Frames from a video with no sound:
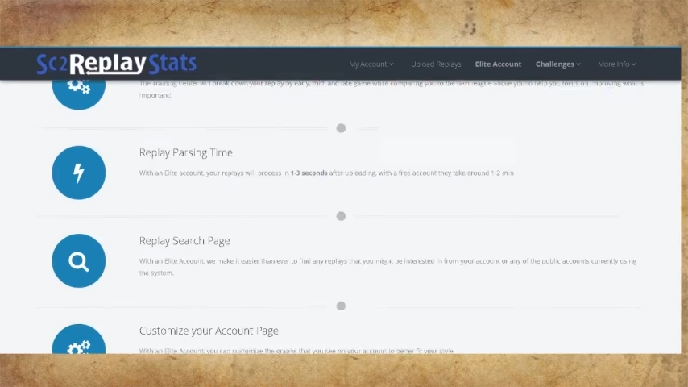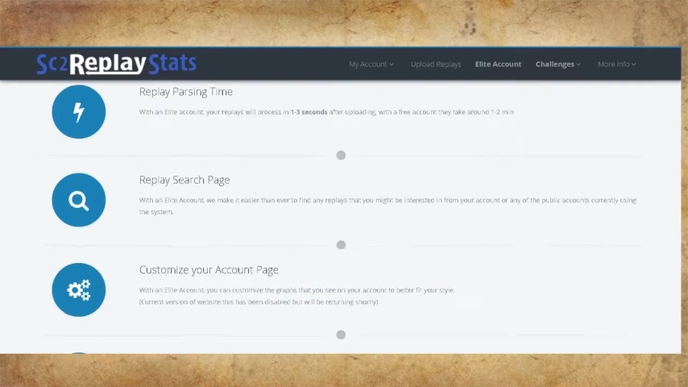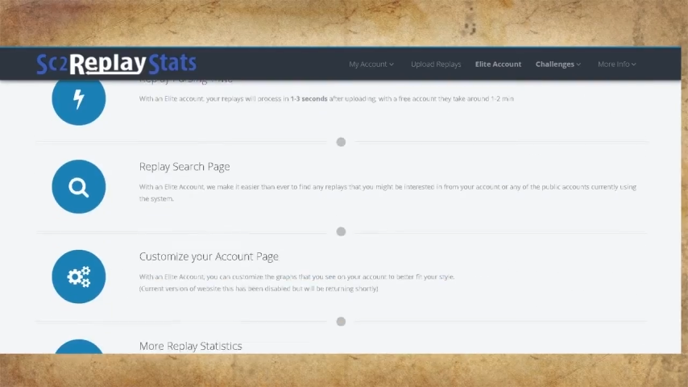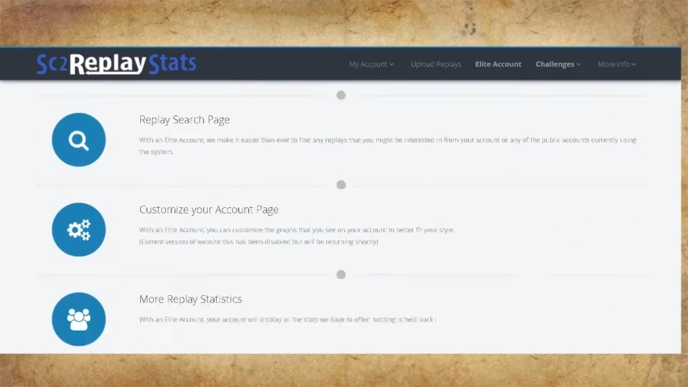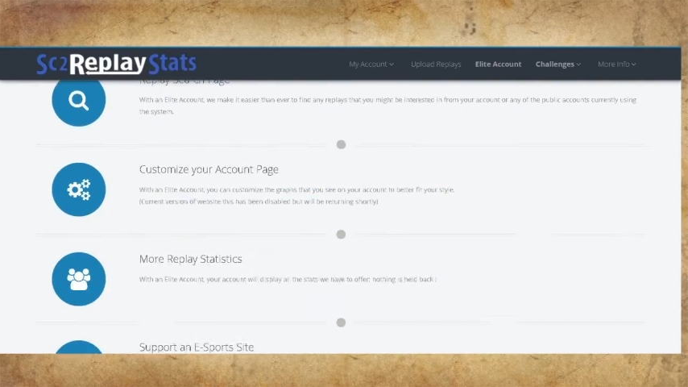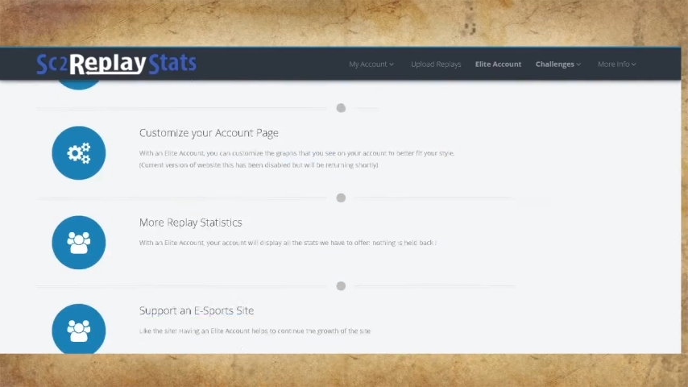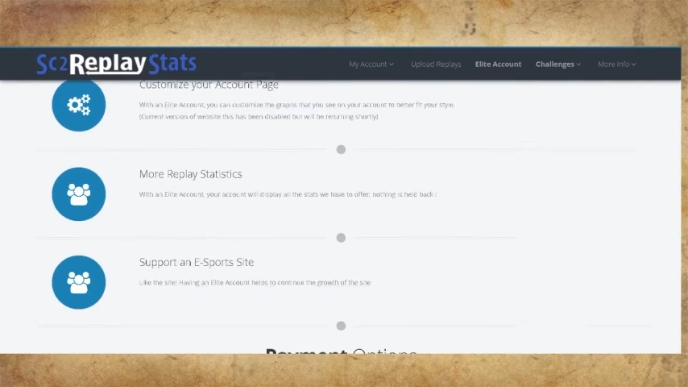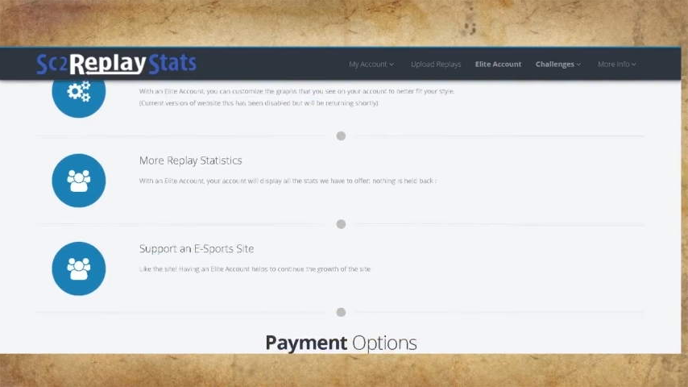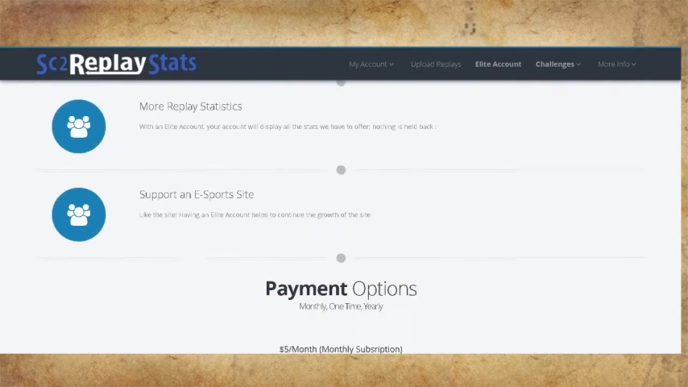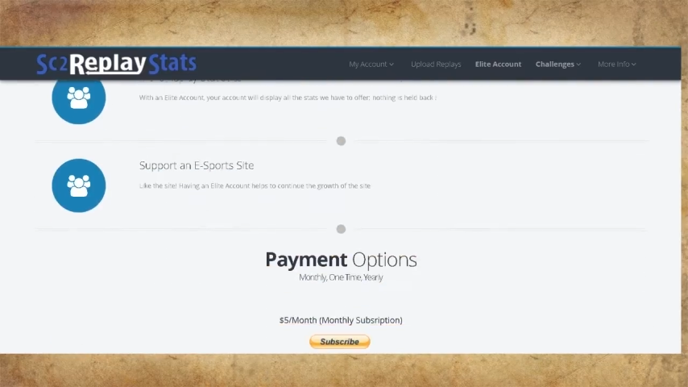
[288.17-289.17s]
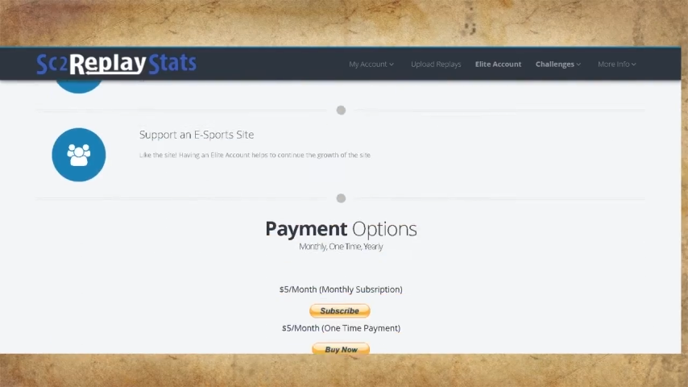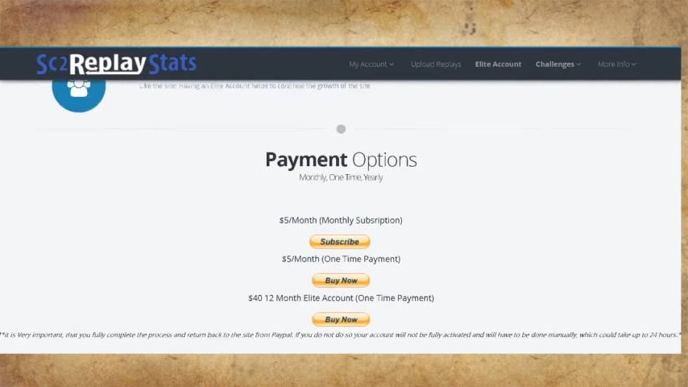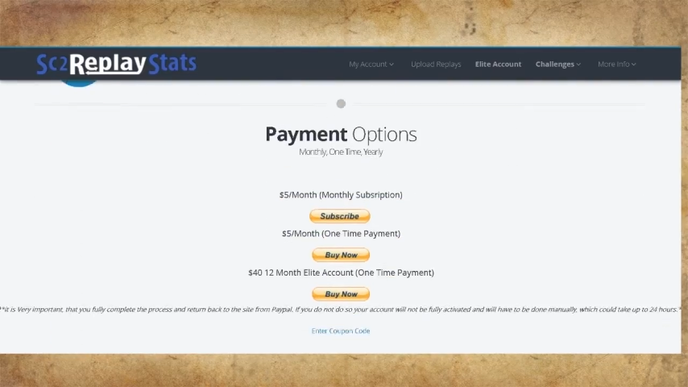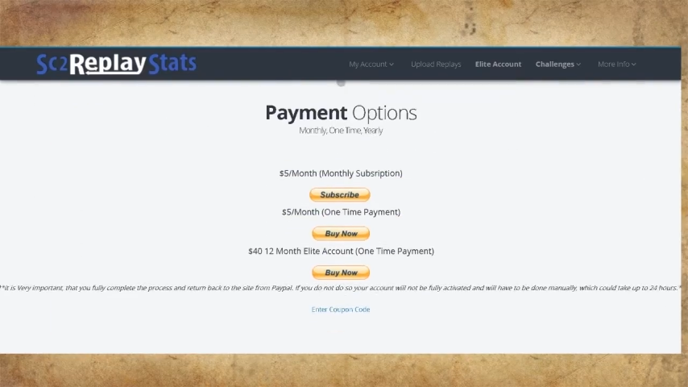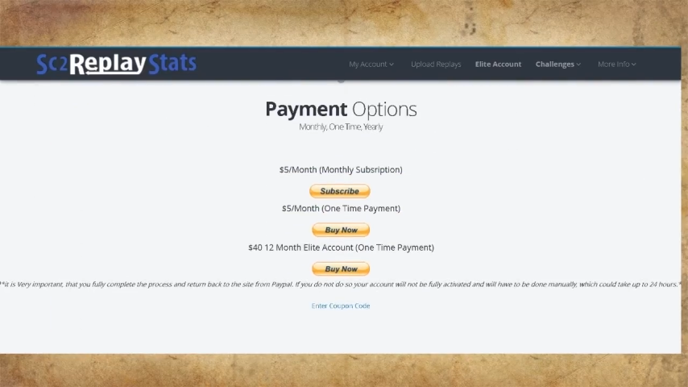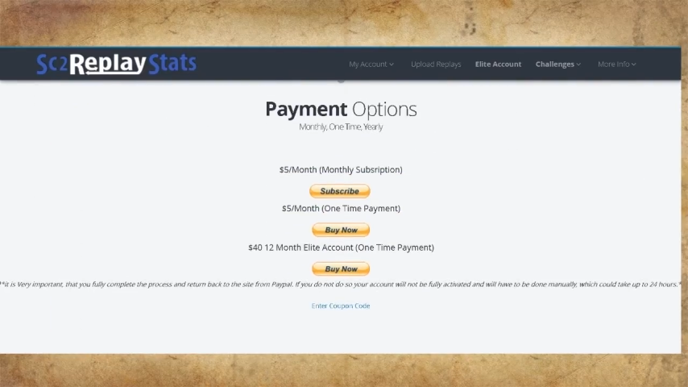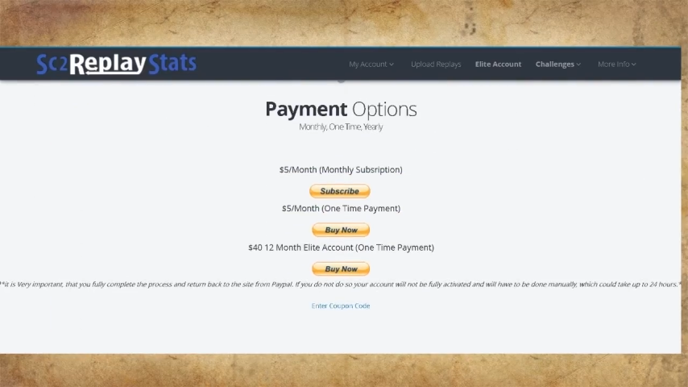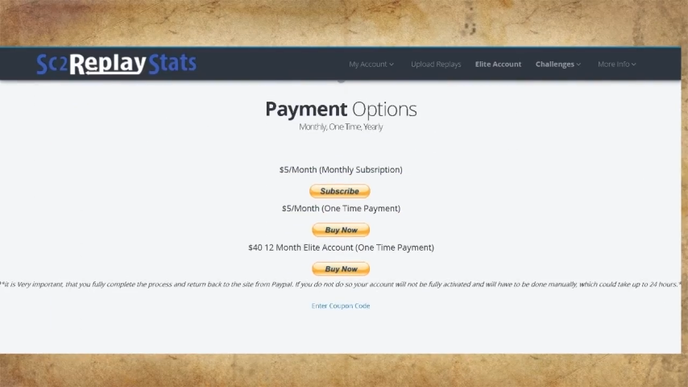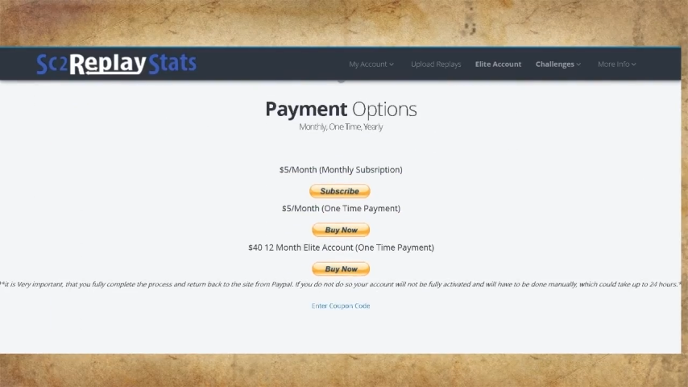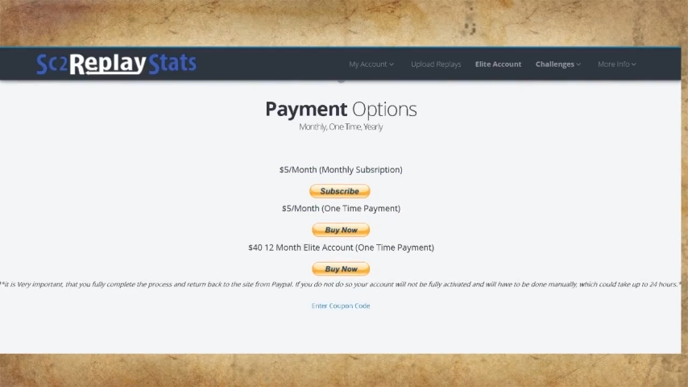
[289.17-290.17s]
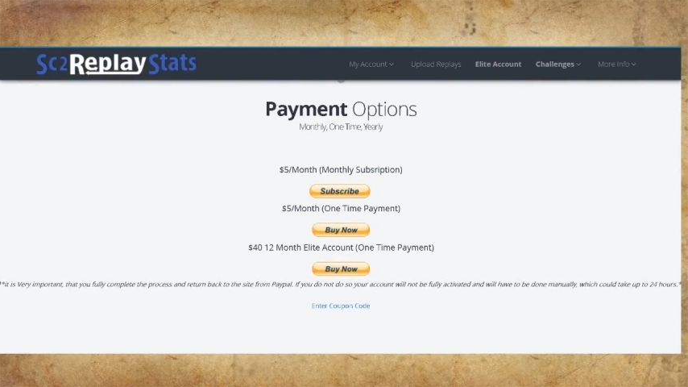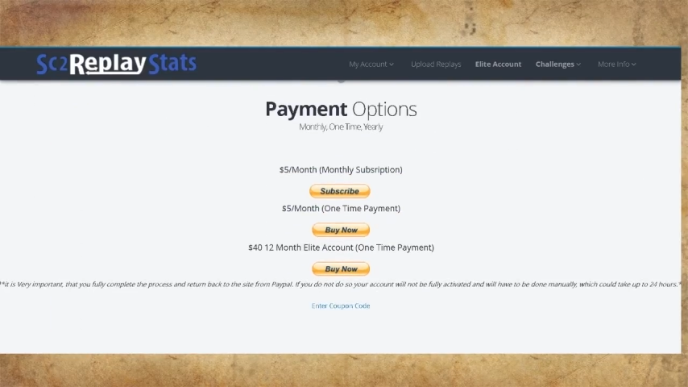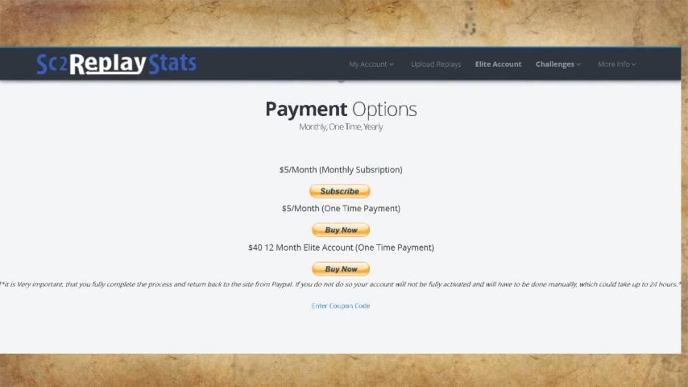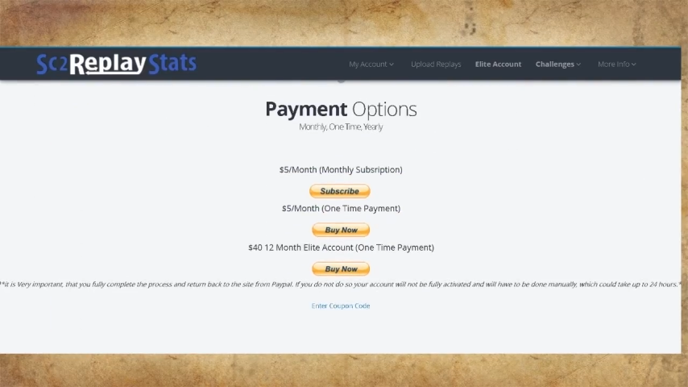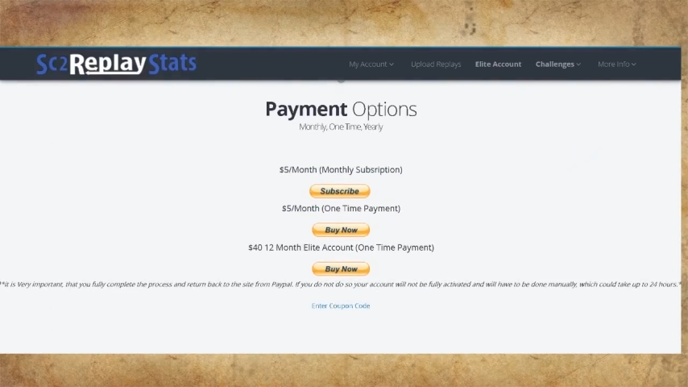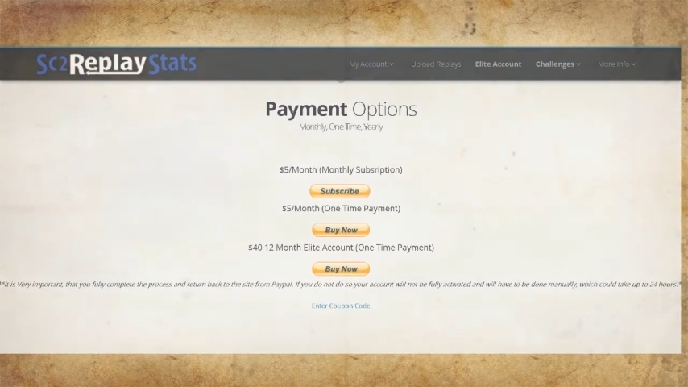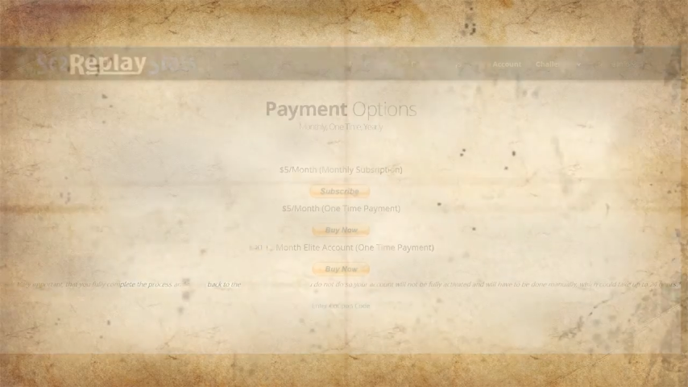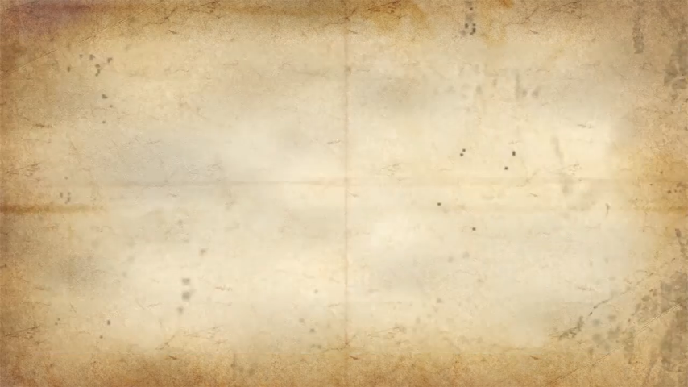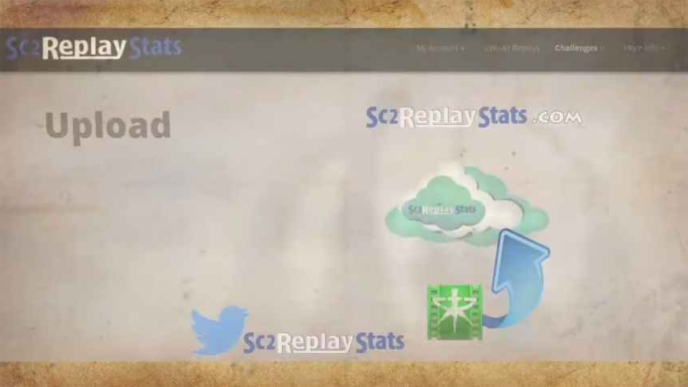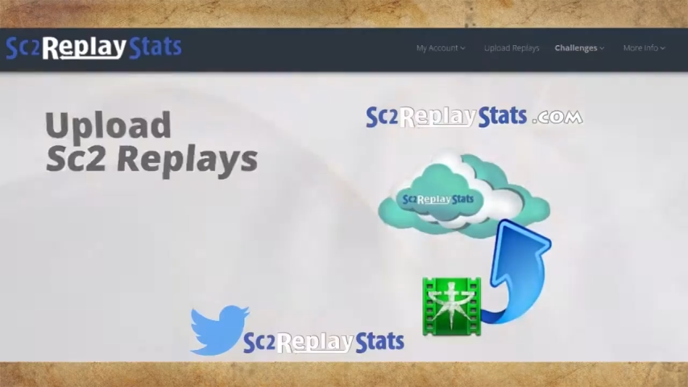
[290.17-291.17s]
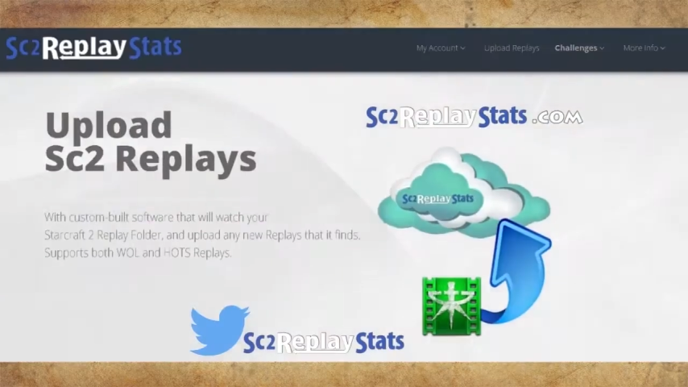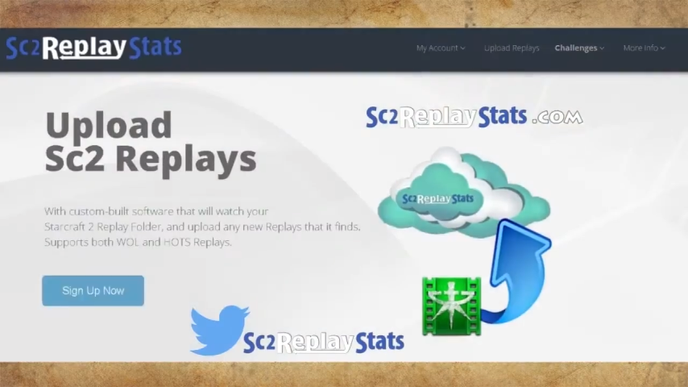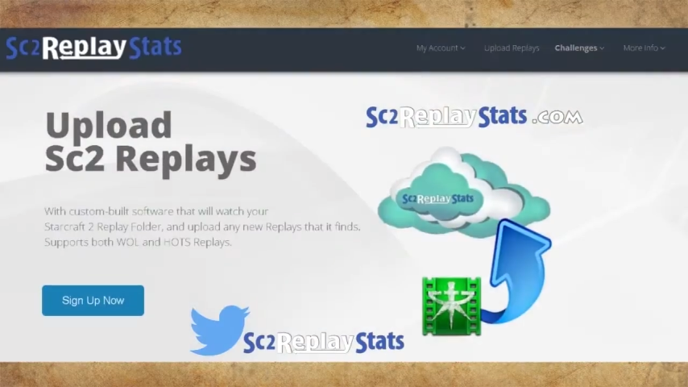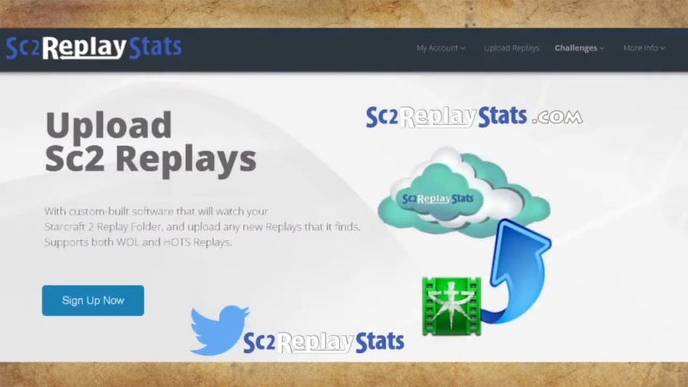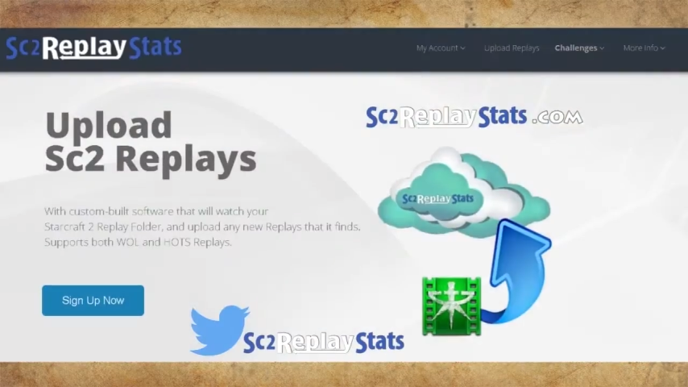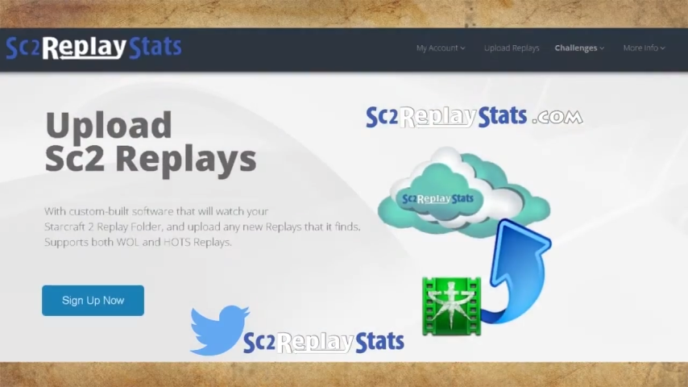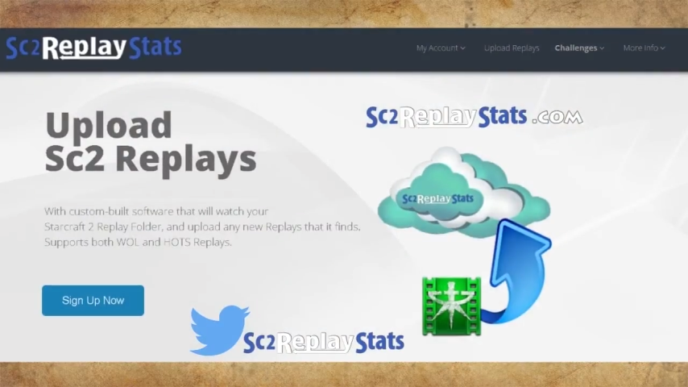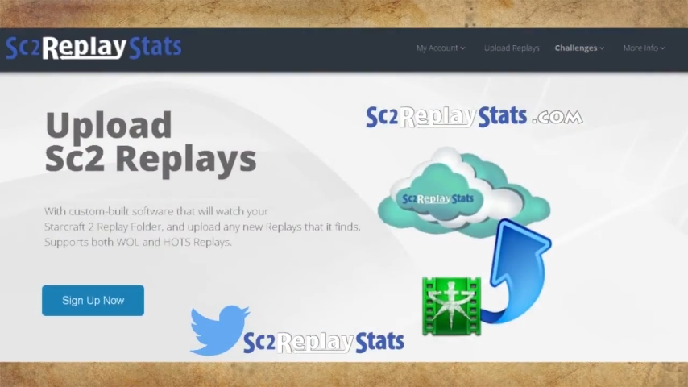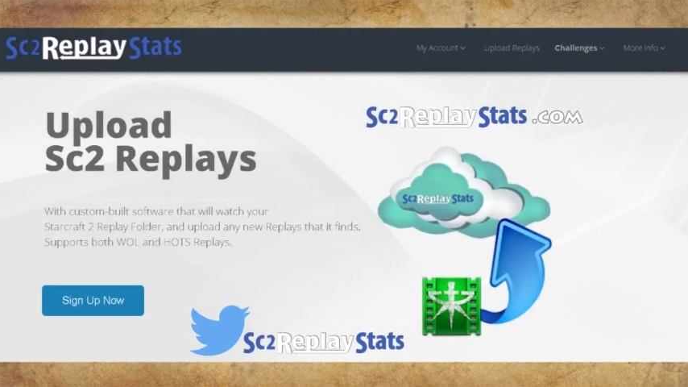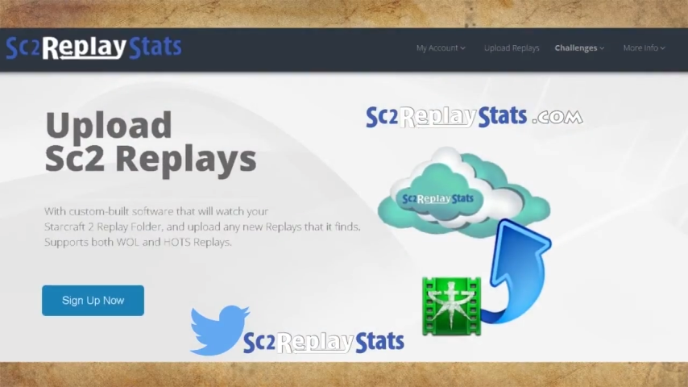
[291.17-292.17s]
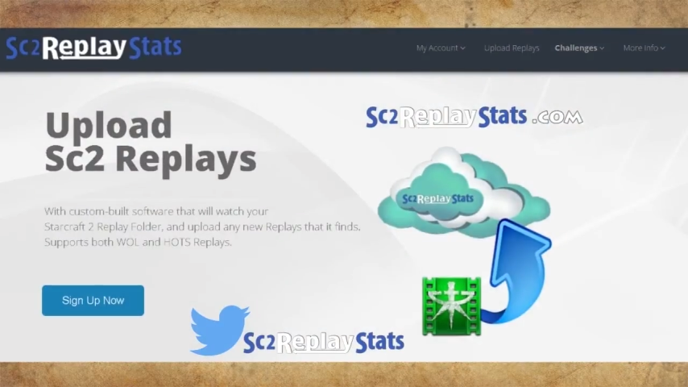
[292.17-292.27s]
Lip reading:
(no speaker visible)